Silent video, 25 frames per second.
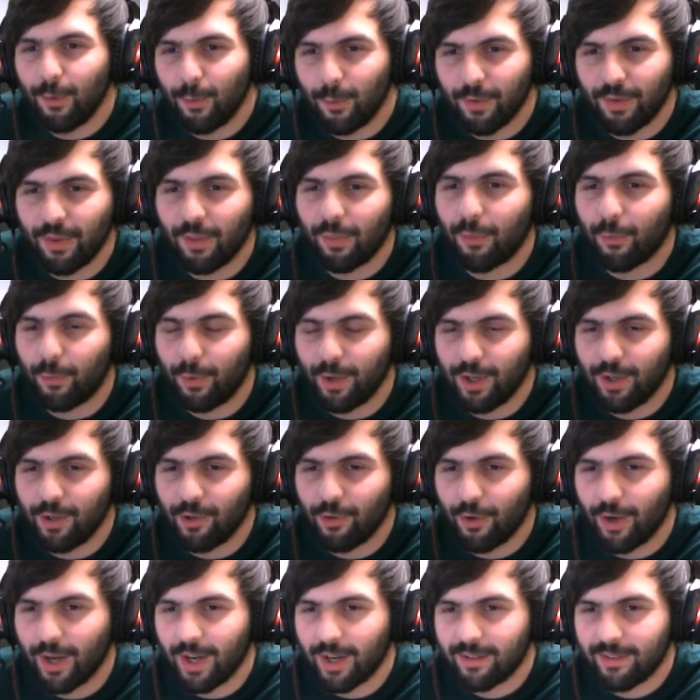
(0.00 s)
and the 3
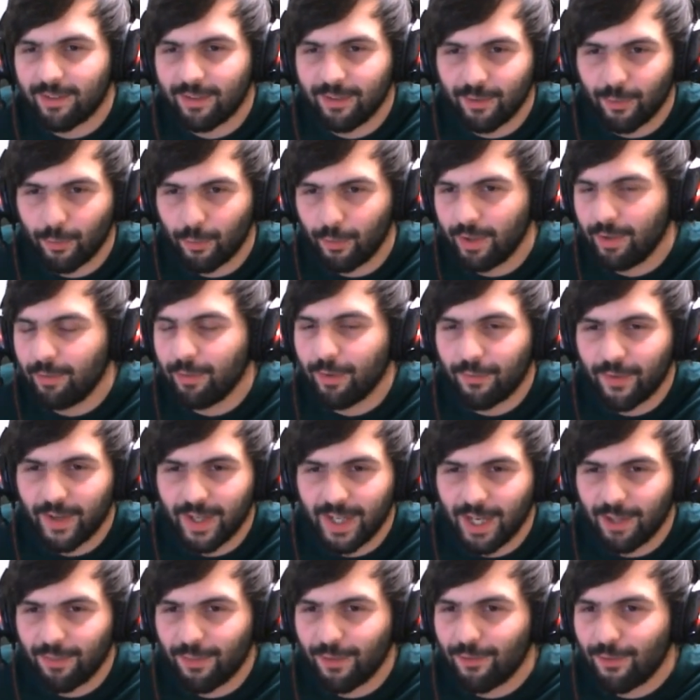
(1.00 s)
indirect, or even if I
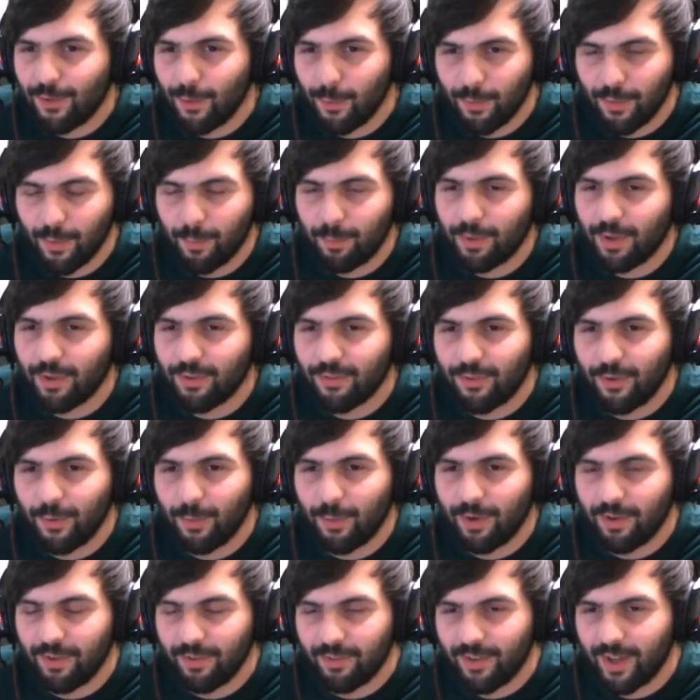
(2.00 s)
get the 2 and the +2
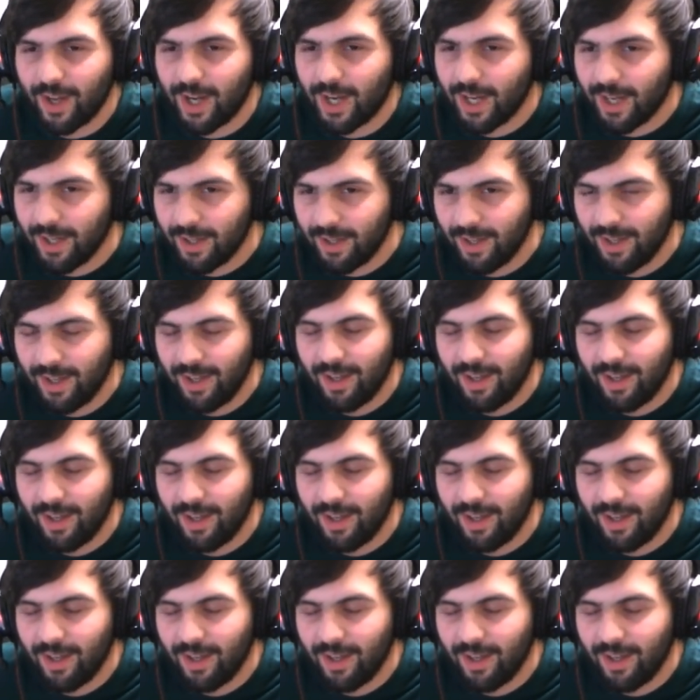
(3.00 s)
on his die,